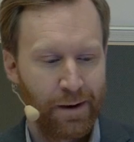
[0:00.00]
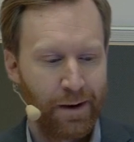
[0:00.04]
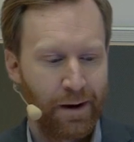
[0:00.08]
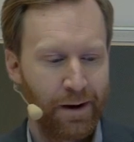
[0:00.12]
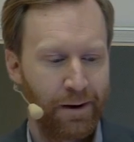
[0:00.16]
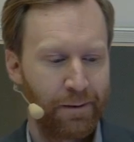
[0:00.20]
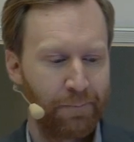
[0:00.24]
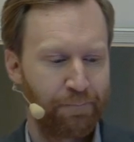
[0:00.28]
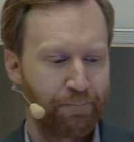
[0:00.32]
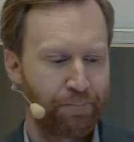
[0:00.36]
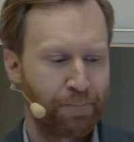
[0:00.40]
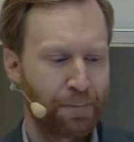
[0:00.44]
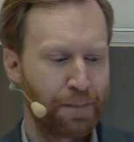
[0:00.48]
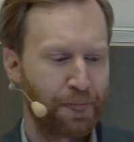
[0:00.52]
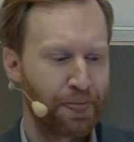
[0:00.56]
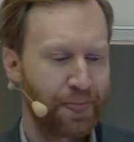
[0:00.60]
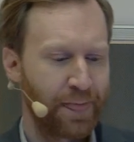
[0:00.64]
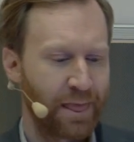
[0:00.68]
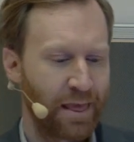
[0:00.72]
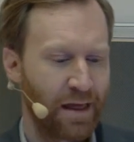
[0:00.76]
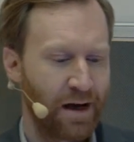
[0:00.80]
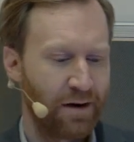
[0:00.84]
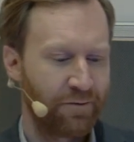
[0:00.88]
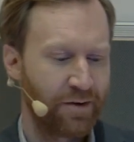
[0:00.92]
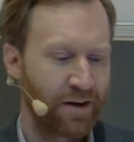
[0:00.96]
And
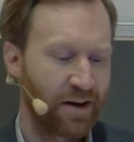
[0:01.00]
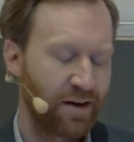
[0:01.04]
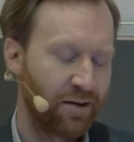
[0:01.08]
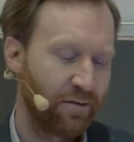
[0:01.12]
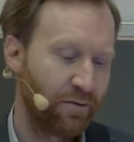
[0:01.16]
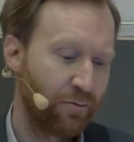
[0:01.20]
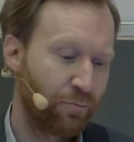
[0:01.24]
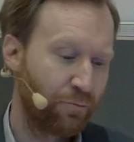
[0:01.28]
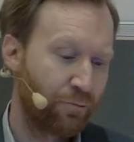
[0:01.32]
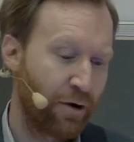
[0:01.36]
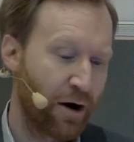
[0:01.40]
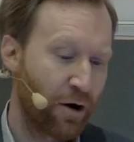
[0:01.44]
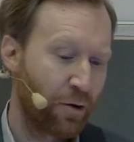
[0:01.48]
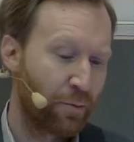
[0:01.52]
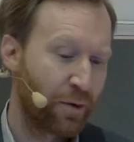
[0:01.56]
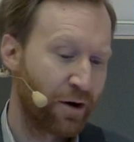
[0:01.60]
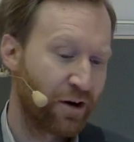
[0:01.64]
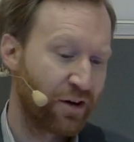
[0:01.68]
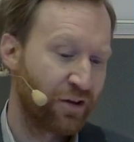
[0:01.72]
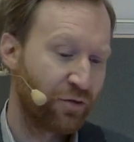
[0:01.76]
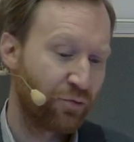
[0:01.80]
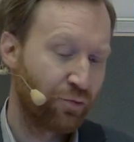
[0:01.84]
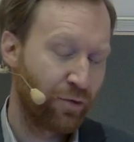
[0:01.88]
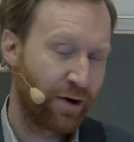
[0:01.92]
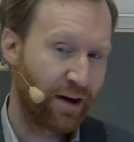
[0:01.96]
I think wearable
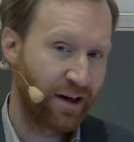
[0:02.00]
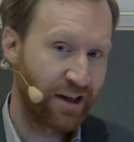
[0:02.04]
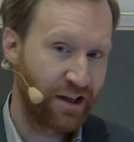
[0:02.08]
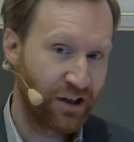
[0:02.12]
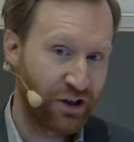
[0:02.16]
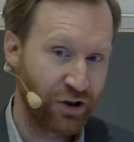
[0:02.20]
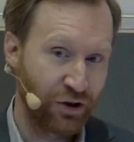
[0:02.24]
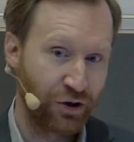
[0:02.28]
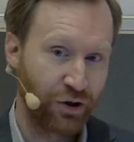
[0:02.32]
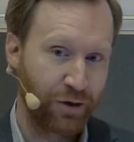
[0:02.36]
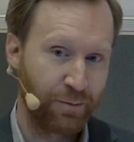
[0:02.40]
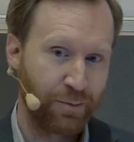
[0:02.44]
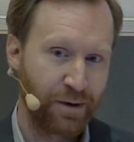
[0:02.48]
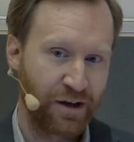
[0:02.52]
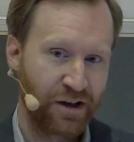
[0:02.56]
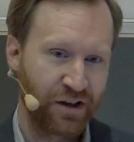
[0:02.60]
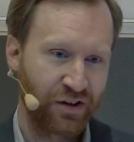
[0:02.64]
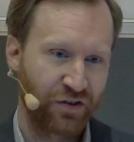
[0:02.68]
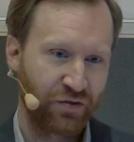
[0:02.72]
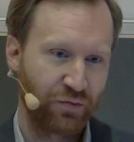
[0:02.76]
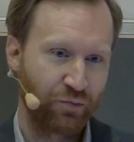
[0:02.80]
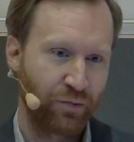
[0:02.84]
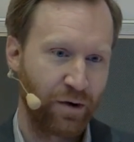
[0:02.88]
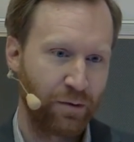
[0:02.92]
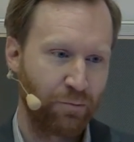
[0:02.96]
is really good
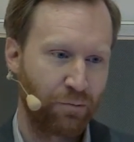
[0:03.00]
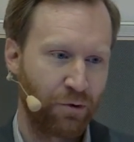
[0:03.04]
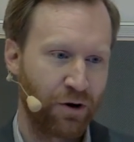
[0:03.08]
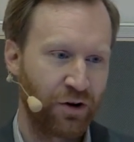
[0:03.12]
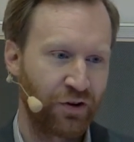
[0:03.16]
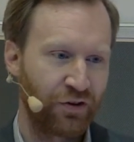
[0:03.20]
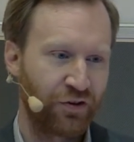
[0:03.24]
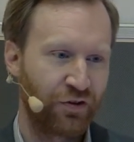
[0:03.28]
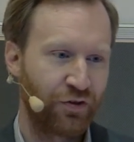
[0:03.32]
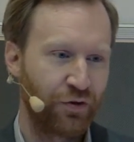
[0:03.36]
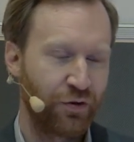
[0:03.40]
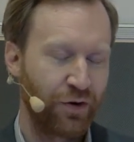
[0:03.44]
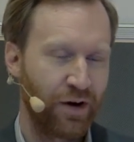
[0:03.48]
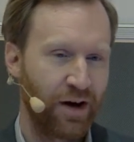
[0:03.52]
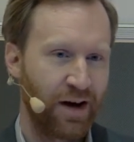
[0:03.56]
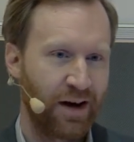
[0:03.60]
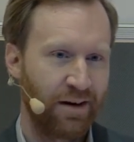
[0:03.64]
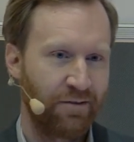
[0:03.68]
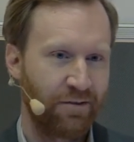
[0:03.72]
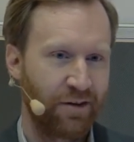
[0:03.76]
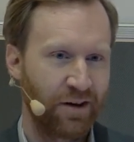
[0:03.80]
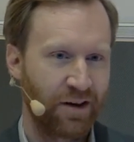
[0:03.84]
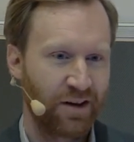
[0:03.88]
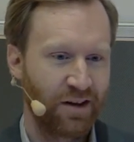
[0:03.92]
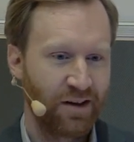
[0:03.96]
because we want to
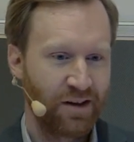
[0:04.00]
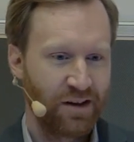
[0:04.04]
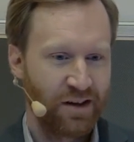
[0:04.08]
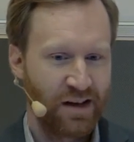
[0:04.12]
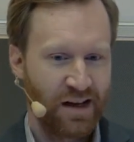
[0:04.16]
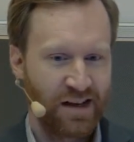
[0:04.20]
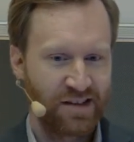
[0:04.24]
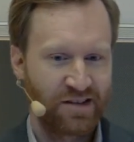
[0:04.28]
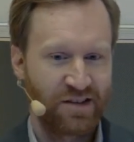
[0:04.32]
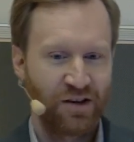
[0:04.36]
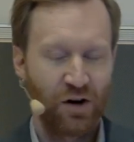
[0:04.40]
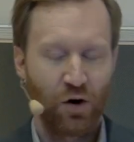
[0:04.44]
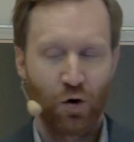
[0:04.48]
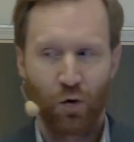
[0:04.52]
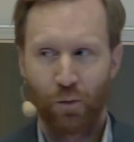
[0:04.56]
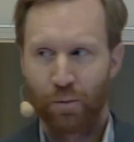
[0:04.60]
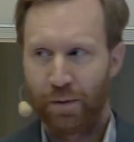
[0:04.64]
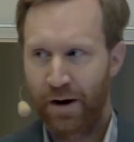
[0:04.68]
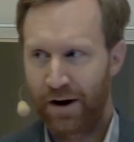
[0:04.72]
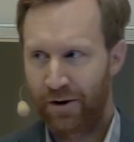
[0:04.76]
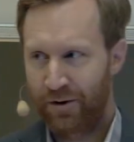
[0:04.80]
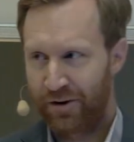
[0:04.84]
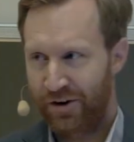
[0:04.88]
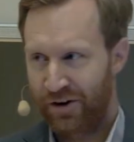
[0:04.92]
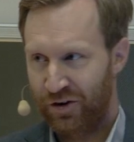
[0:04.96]
have as low
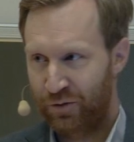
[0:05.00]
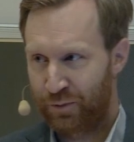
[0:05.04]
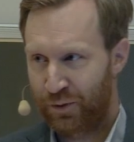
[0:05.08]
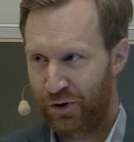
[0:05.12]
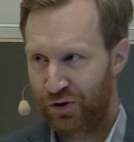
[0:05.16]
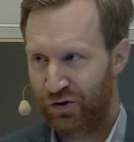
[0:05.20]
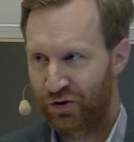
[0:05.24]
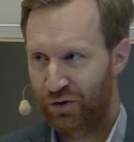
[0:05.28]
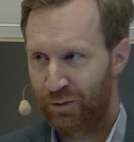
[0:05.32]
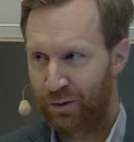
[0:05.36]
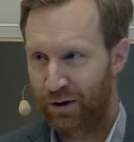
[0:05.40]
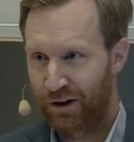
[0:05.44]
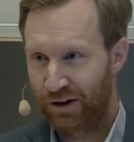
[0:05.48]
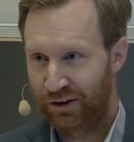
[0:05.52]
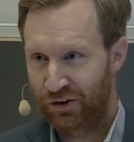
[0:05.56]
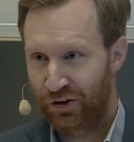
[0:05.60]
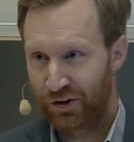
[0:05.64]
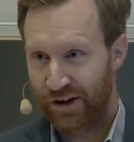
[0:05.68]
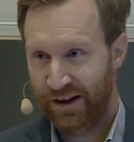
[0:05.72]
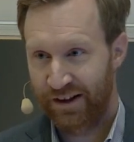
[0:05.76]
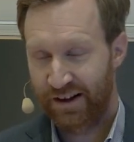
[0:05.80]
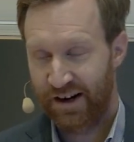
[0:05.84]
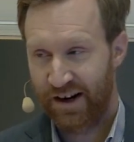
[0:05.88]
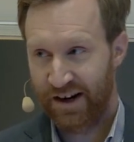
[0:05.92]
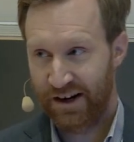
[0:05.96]
barrier as possible to
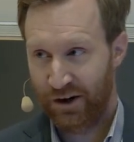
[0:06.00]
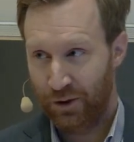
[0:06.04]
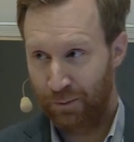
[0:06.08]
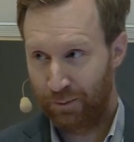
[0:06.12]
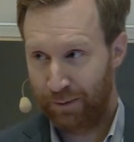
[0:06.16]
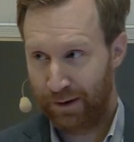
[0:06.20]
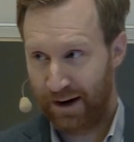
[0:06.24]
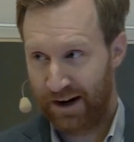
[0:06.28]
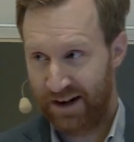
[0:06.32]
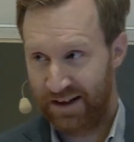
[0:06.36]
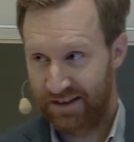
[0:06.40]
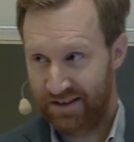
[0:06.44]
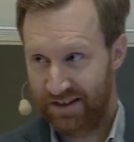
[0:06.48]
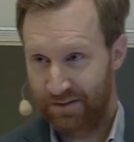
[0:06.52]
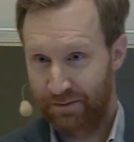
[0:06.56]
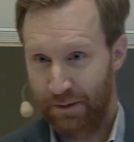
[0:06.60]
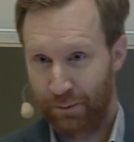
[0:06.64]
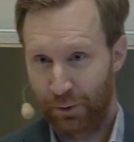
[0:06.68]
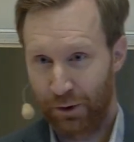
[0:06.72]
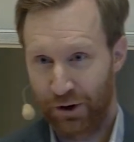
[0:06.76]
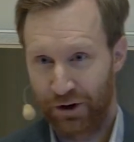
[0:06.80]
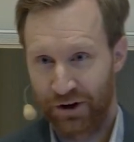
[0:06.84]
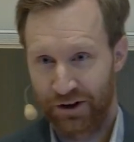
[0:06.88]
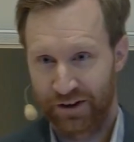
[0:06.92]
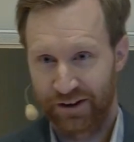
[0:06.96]
get high compliance in the
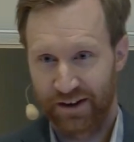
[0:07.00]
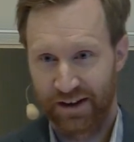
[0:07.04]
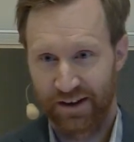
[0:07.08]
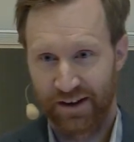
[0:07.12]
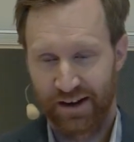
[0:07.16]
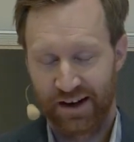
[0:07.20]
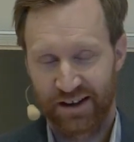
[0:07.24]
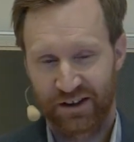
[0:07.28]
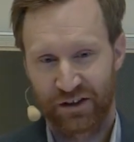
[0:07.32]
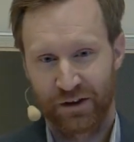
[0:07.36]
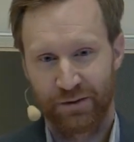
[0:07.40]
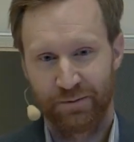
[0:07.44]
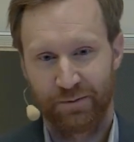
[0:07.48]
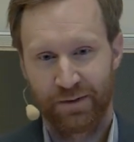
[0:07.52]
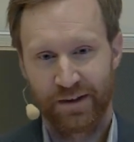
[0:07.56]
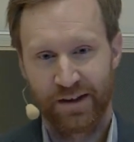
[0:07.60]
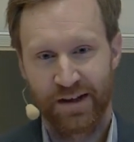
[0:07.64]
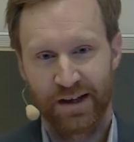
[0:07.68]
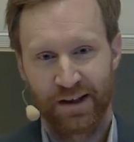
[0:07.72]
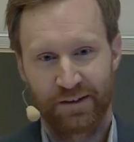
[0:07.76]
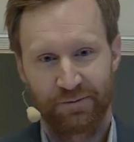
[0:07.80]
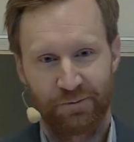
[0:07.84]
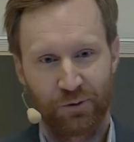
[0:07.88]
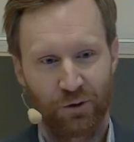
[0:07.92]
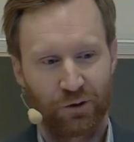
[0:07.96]
product and actually
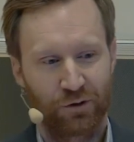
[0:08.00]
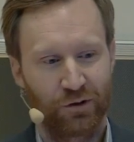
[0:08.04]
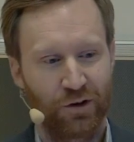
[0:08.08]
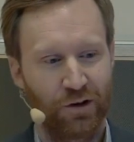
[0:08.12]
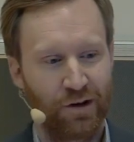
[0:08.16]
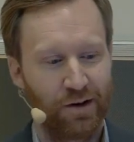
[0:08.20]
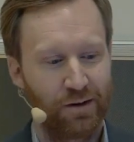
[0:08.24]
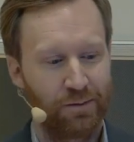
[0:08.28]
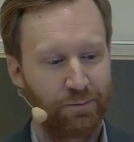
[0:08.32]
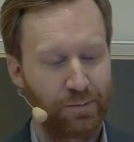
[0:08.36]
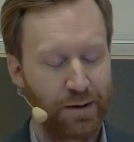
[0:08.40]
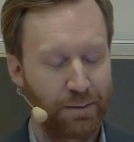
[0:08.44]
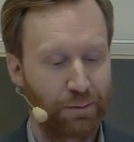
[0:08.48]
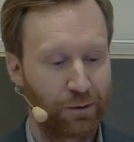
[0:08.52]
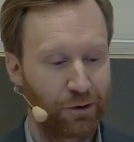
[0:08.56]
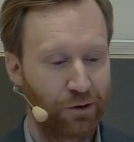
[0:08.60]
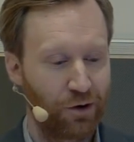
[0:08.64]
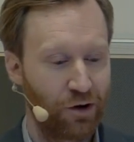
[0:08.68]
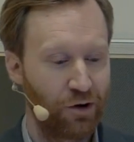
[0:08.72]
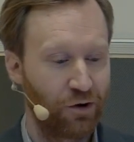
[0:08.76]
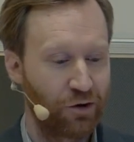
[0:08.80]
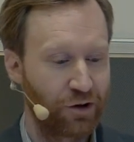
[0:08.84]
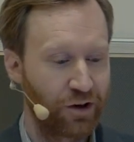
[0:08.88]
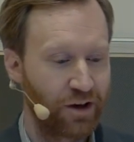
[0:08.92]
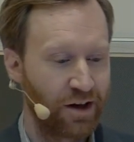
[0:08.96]
get people to
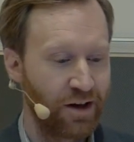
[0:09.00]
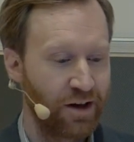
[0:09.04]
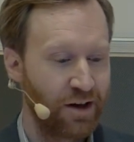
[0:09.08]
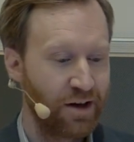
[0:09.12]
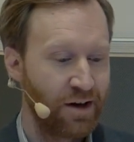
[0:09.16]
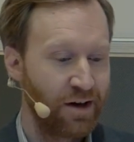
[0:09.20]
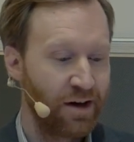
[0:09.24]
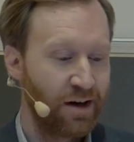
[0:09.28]
log.